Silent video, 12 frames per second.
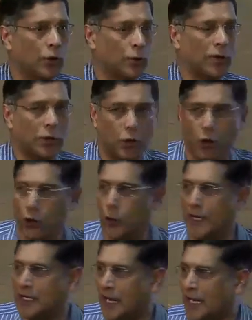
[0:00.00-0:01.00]
which we don't
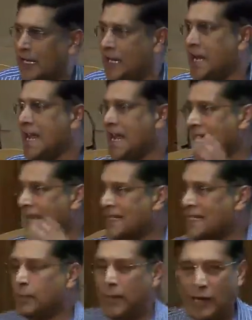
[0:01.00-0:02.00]
know entirely.
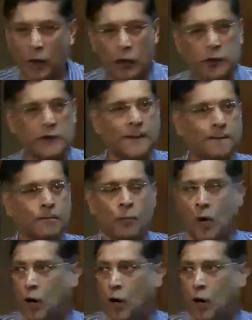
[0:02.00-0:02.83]
Is it because